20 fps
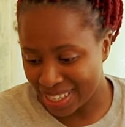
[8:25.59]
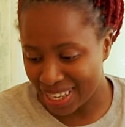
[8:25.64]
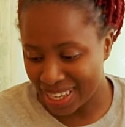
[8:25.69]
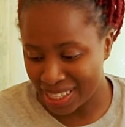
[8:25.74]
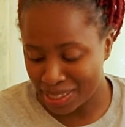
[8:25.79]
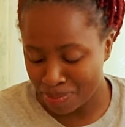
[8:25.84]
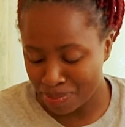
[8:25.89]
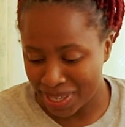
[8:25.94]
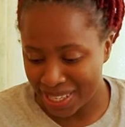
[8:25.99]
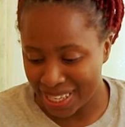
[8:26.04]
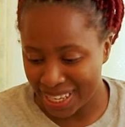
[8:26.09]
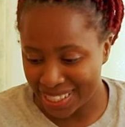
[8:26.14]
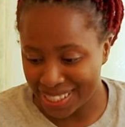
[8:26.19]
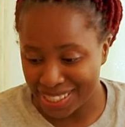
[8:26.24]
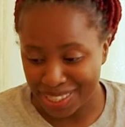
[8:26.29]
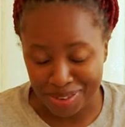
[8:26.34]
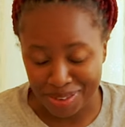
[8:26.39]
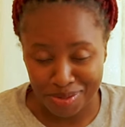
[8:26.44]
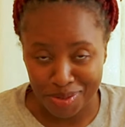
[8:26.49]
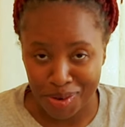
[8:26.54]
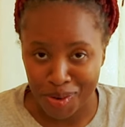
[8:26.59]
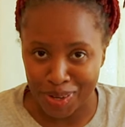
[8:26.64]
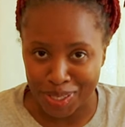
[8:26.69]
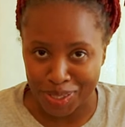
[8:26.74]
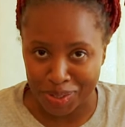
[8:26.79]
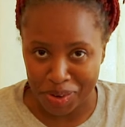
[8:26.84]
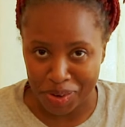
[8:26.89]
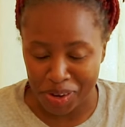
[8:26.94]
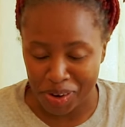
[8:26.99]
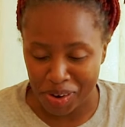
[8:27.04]
explanation for what's
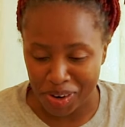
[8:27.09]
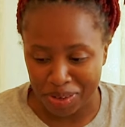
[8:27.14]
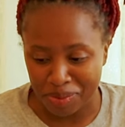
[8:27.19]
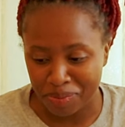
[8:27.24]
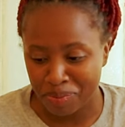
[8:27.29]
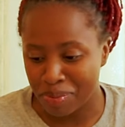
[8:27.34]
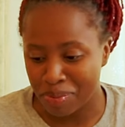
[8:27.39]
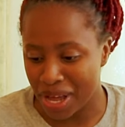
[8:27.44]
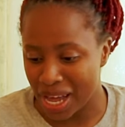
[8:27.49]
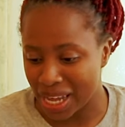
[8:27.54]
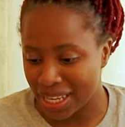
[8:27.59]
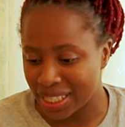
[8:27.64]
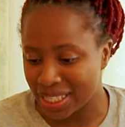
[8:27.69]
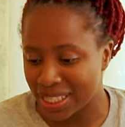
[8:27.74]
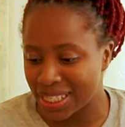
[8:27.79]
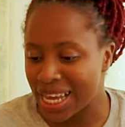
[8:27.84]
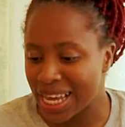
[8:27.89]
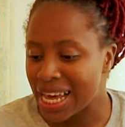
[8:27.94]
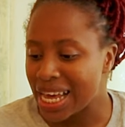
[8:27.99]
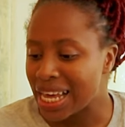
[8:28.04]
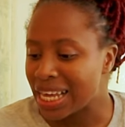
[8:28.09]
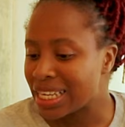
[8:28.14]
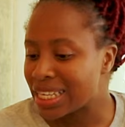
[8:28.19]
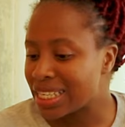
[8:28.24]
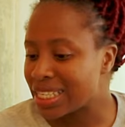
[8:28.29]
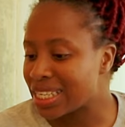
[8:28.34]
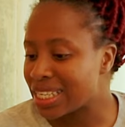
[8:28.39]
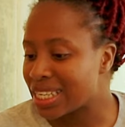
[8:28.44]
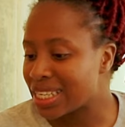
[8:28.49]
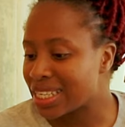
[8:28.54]
going on. But
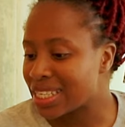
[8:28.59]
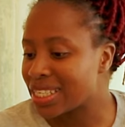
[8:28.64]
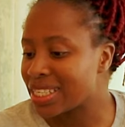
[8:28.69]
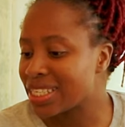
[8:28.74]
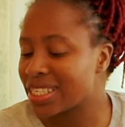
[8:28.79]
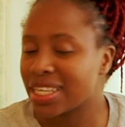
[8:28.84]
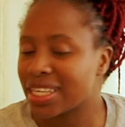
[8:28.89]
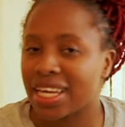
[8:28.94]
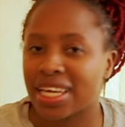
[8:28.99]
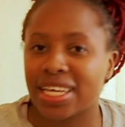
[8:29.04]
it is